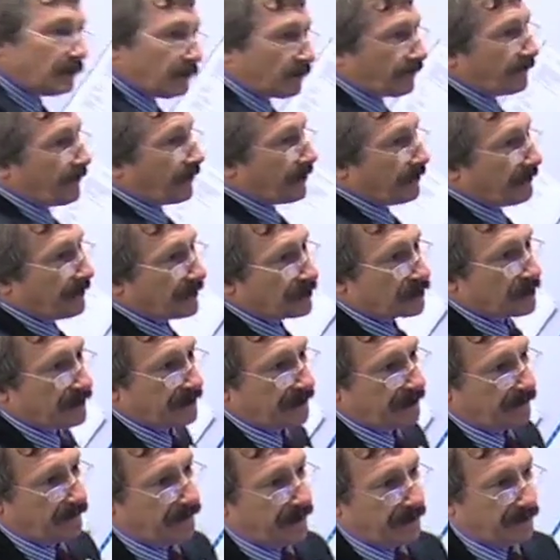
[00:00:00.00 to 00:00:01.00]
look very much
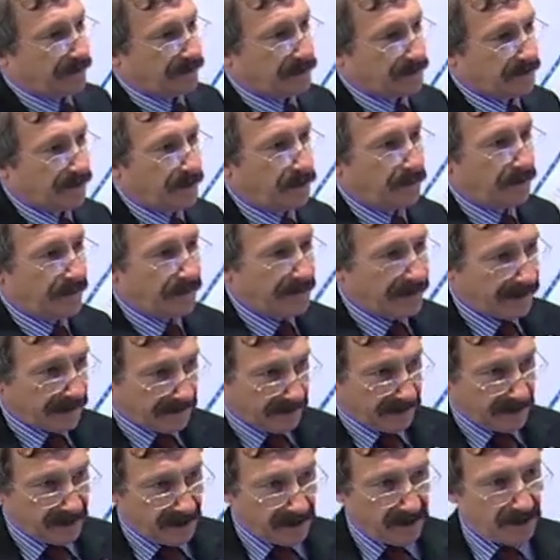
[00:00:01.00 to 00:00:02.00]
like a microscope. In
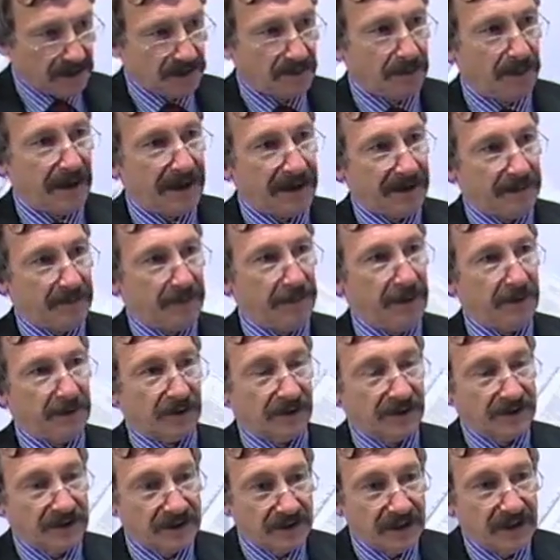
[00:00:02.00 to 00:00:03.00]
that large black
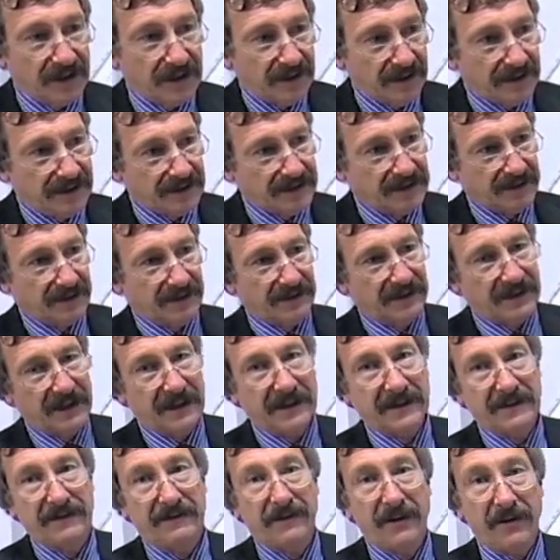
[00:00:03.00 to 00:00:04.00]
box is
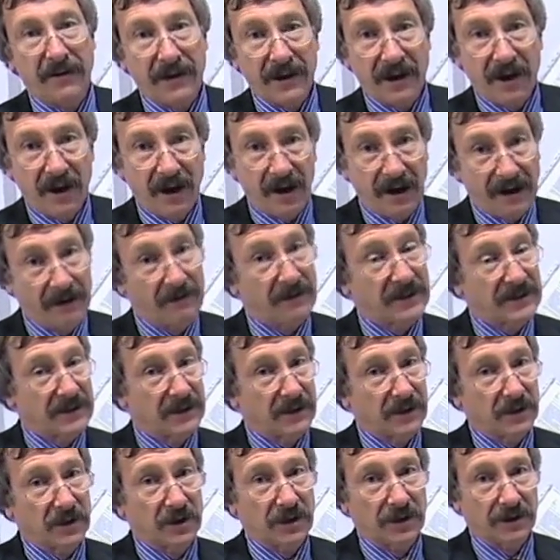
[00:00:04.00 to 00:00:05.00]
contained a very high
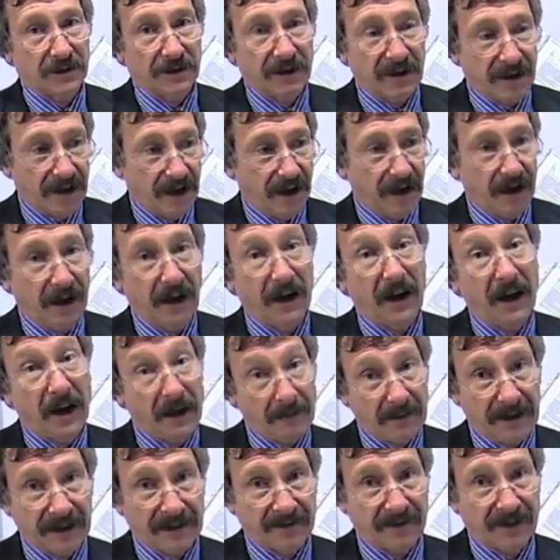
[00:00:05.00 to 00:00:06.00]
resolution,
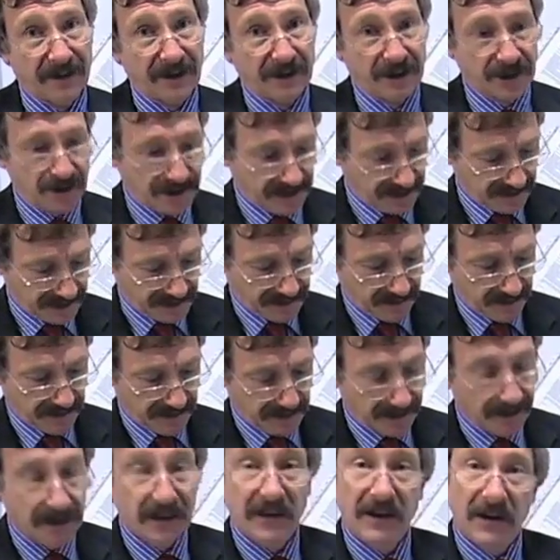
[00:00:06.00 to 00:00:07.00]
high magnification
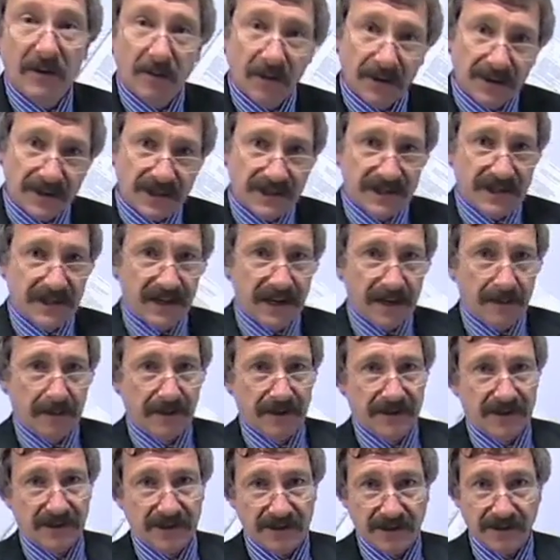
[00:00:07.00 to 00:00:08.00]
instrument. What this
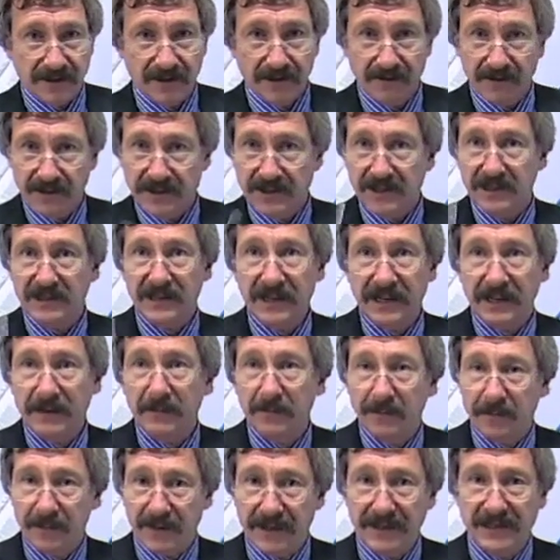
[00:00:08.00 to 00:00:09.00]
enables us to do is to
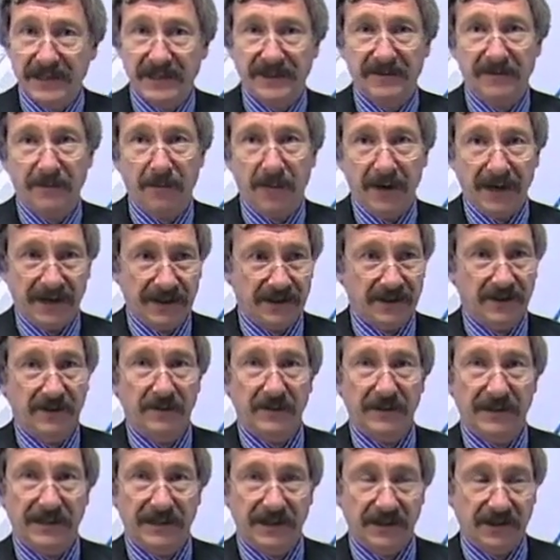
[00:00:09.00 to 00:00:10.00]
take pieces of brain
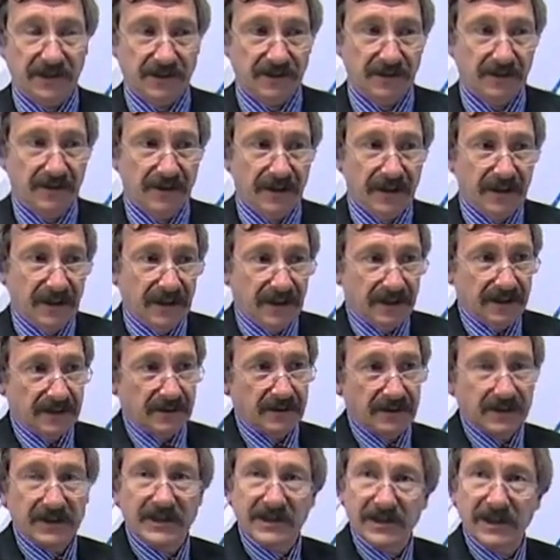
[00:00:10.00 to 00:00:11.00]
tumour tissue,
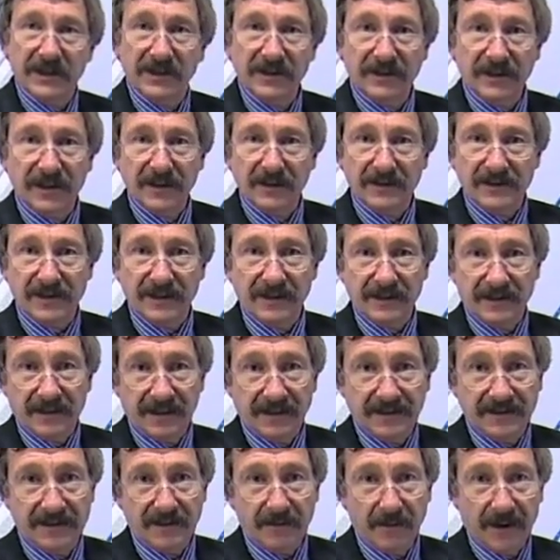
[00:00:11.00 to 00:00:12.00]
to insert those
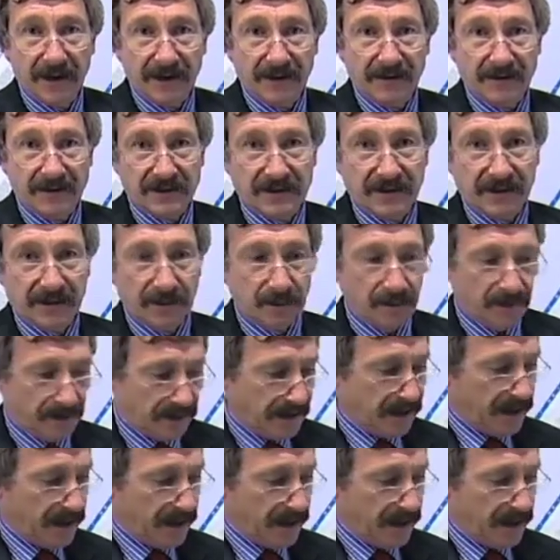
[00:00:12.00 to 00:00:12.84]
into the microscope,